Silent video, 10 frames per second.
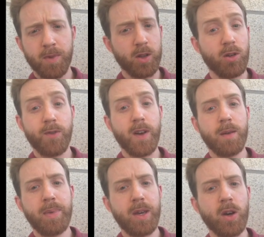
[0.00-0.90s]

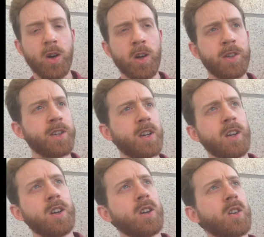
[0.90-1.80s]
glorified be God,
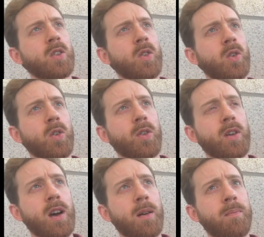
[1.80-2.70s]

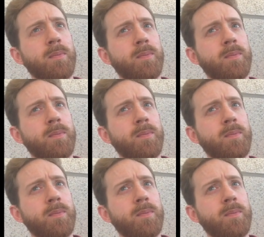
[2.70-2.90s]
or